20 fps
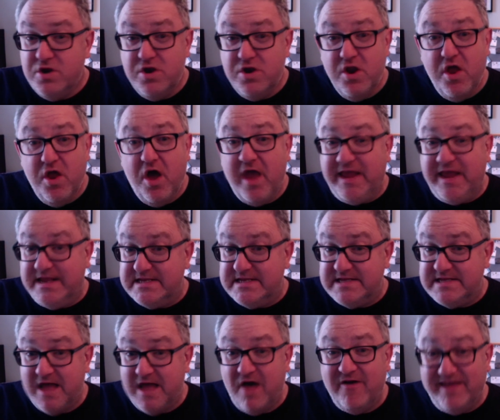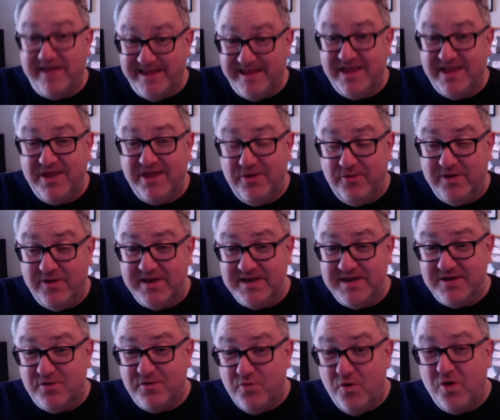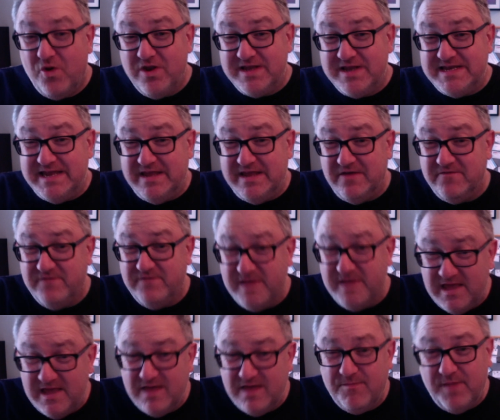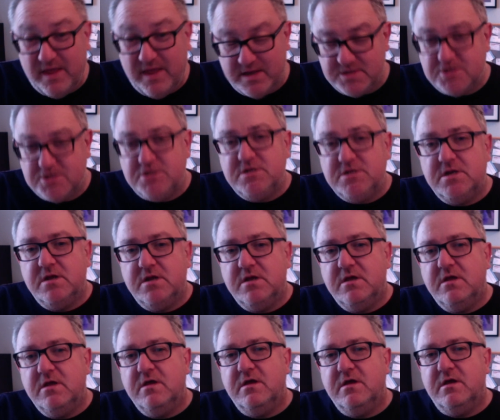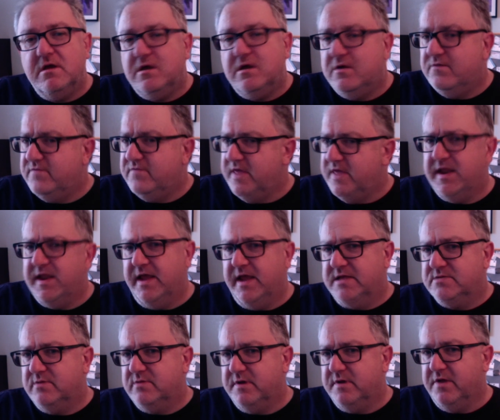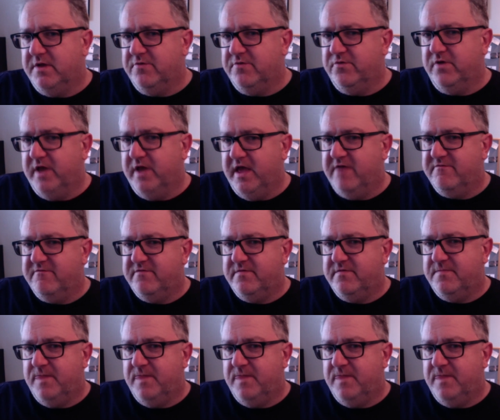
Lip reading: nice IQ and quality of image of that X100F.